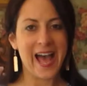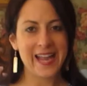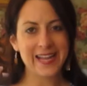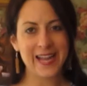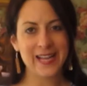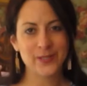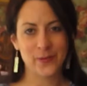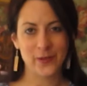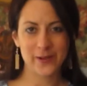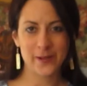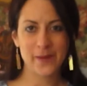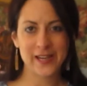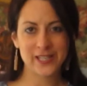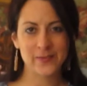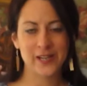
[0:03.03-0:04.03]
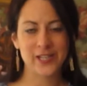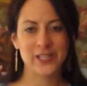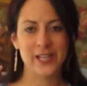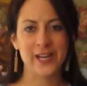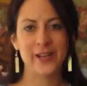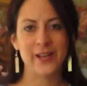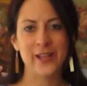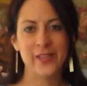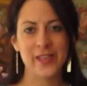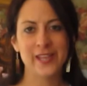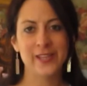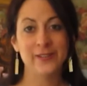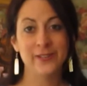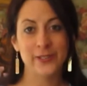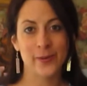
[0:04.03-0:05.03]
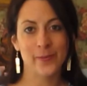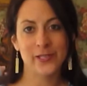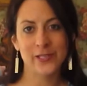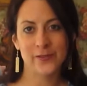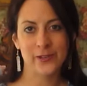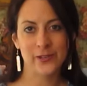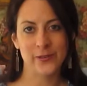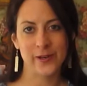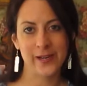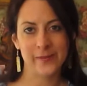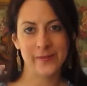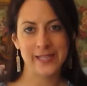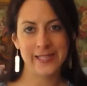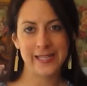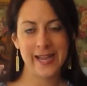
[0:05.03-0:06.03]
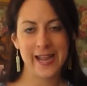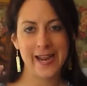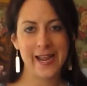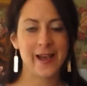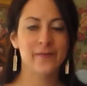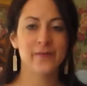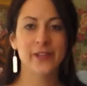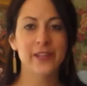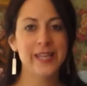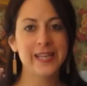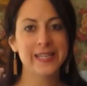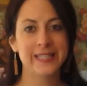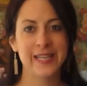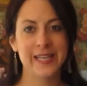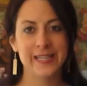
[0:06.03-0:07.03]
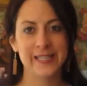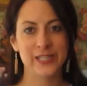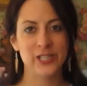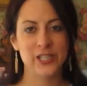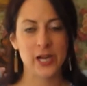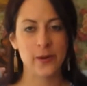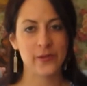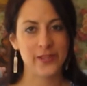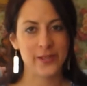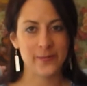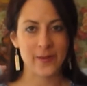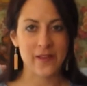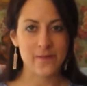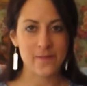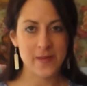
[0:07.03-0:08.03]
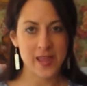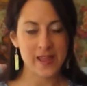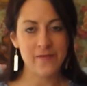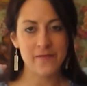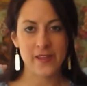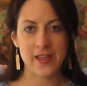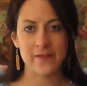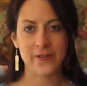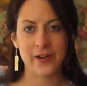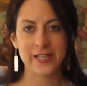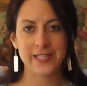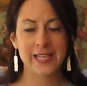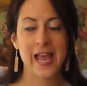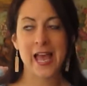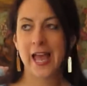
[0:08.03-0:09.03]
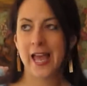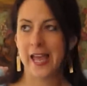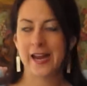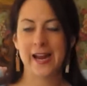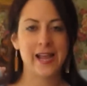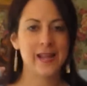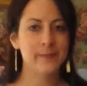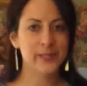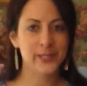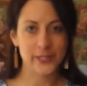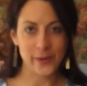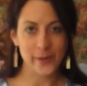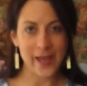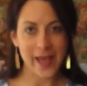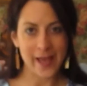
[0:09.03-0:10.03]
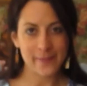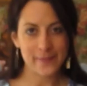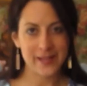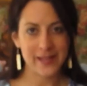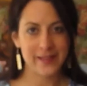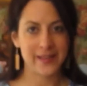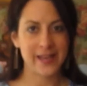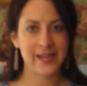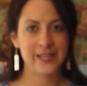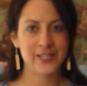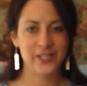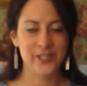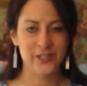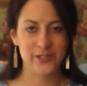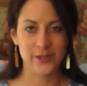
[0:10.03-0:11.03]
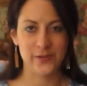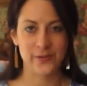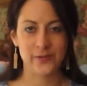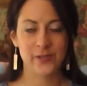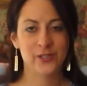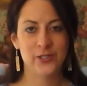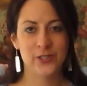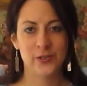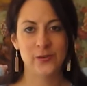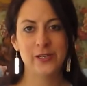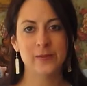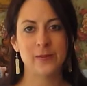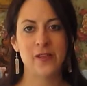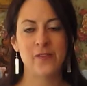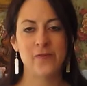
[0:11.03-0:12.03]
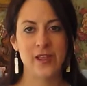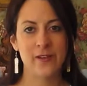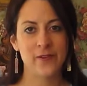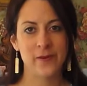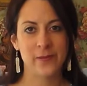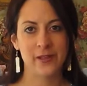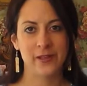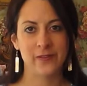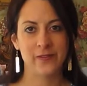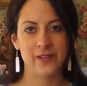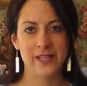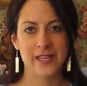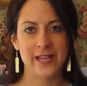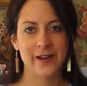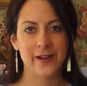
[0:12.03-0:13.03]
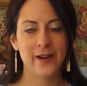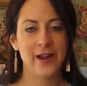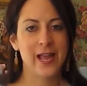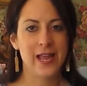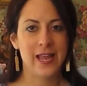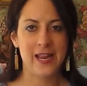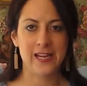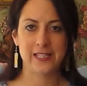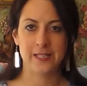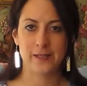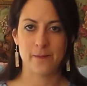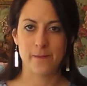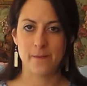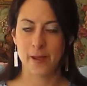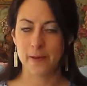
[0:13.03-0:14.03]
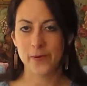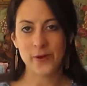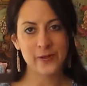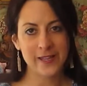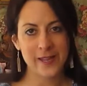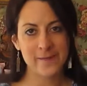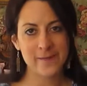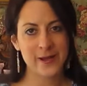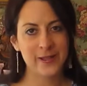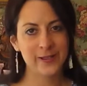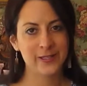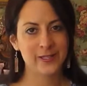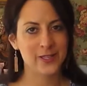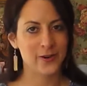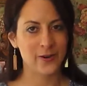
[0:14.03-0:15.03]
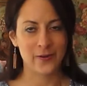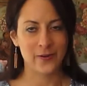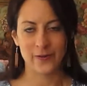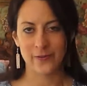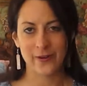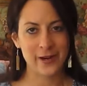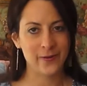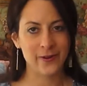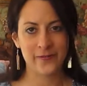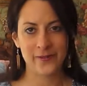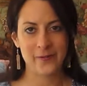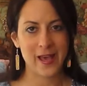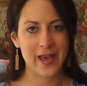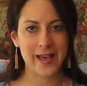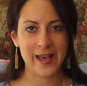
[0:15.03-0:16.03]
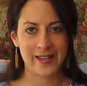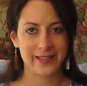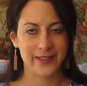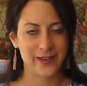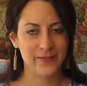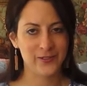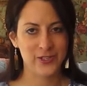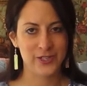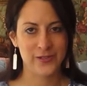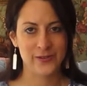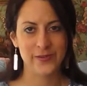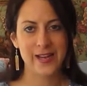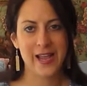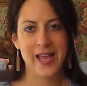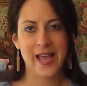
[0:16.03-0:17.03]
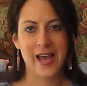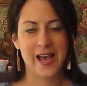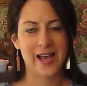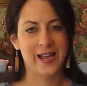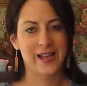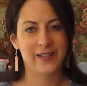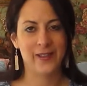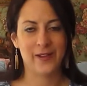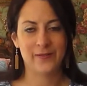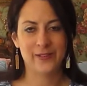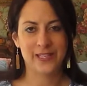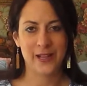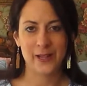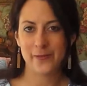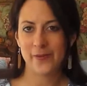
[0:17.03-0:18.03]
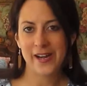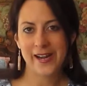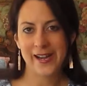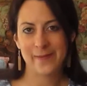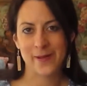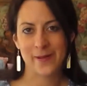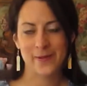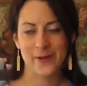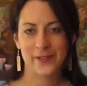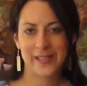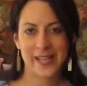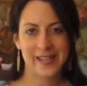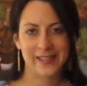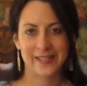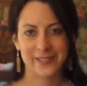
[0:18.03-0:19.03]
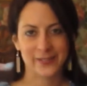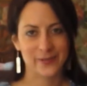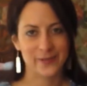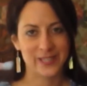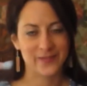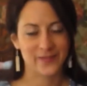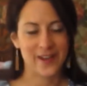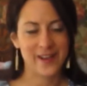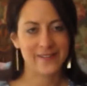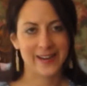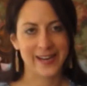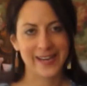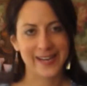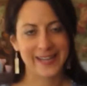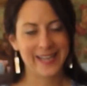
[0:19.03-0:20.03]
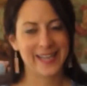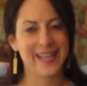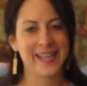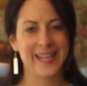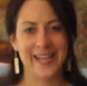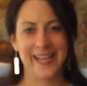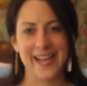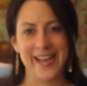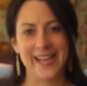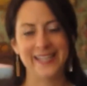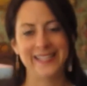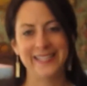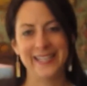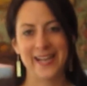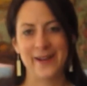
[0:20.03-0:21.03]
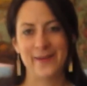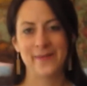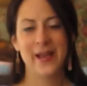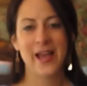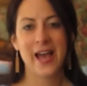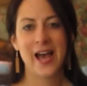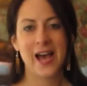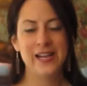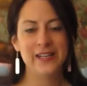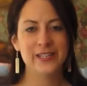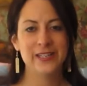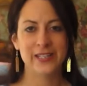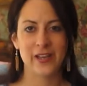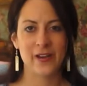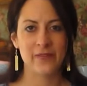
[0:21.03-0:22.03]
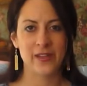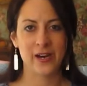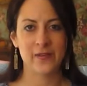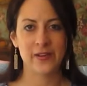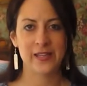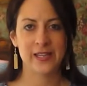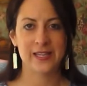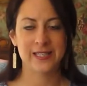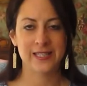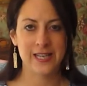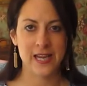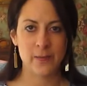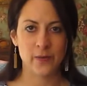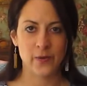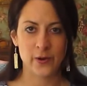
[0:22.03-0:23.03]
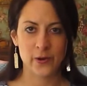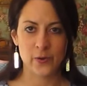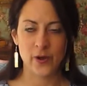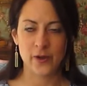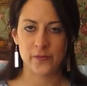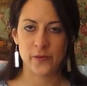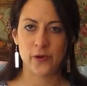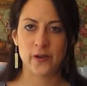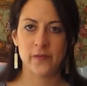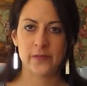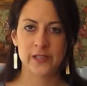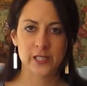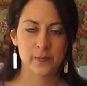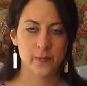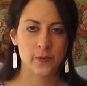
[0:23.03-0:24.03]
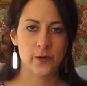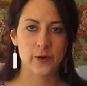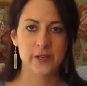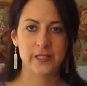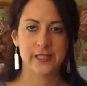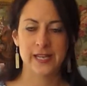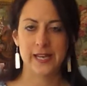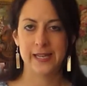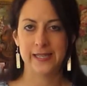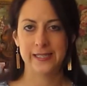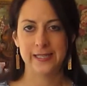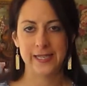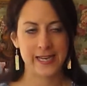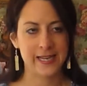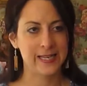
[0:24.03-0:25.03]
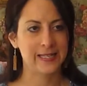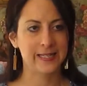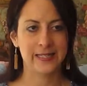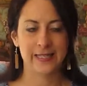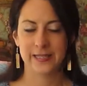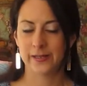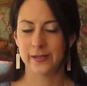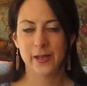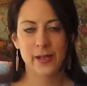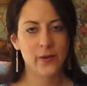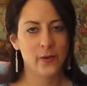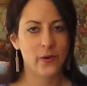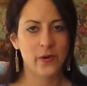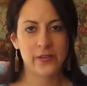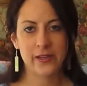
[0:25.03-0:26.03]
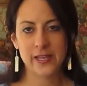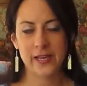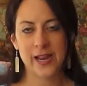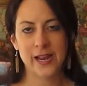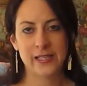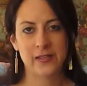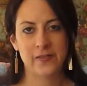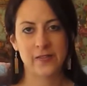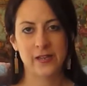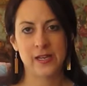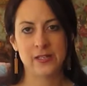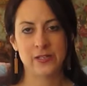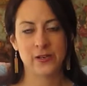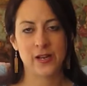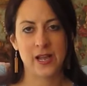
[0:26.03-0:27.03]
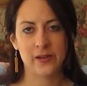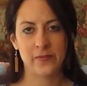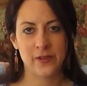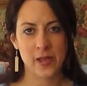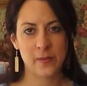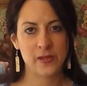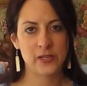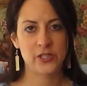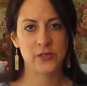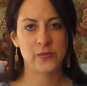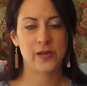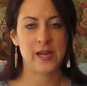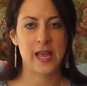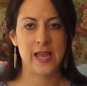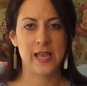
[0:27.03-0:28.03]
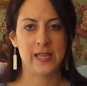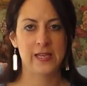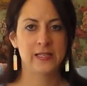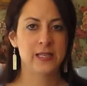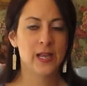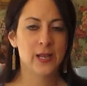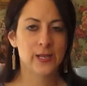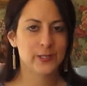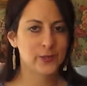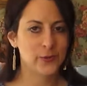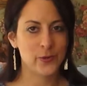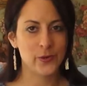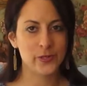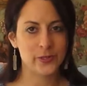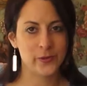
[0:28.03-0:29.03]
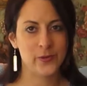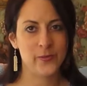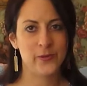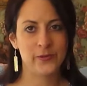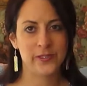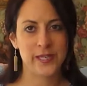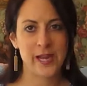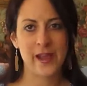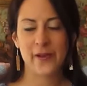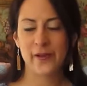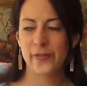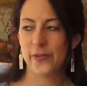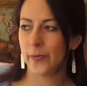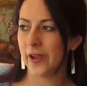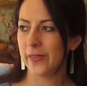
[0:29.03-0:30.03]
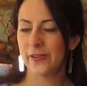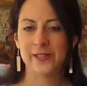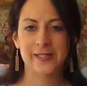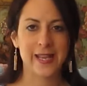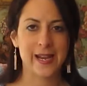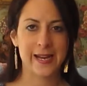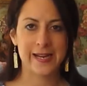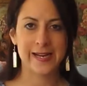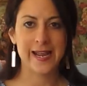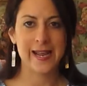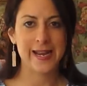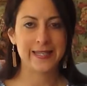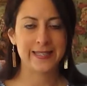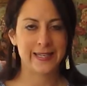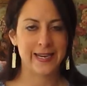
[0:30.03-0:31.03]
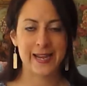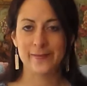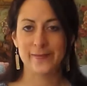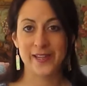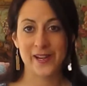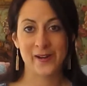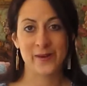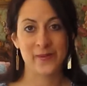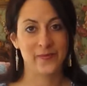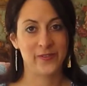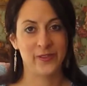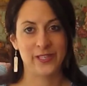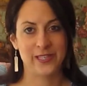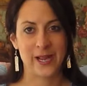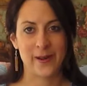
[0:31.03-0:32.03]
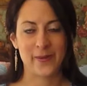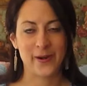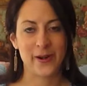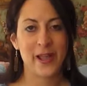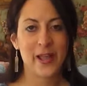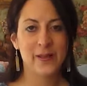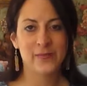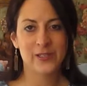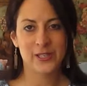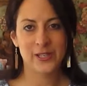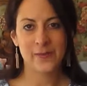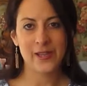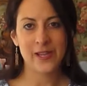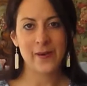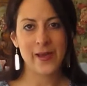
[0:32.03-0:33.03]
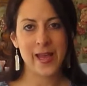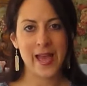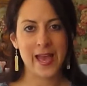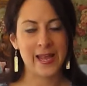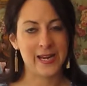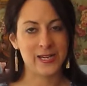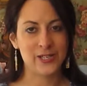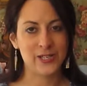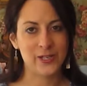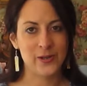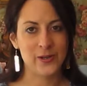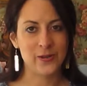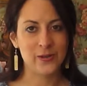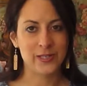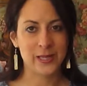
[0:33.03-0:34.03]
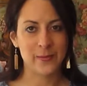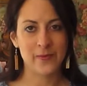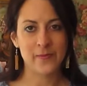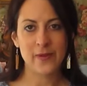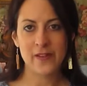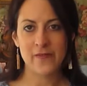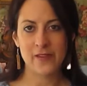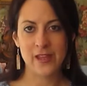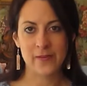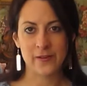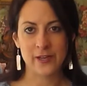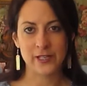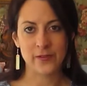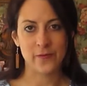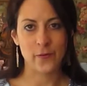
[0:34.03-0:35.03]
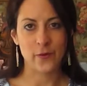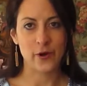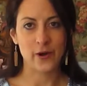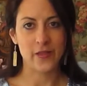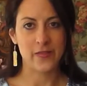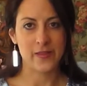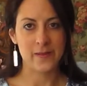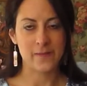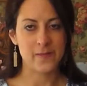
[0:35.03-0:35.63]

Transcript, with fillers: Hi guys, welcome back to my channel and thank you so much for joining me today. I'm really excited to share with you my May favorites and I am so happy that it's June. June is my favorite month of the year. It's my birthday month, so right off the bat I love June. I love celebrating my birthday, that's always fun, right? and um, I just love that everything is tapering off. All the sports and dance and all the kid activities are kind of coming to an end. School's almost out, the weather is getting nice, and I'm geared up for the summer. So let me go ahead and show you some of my favorites for the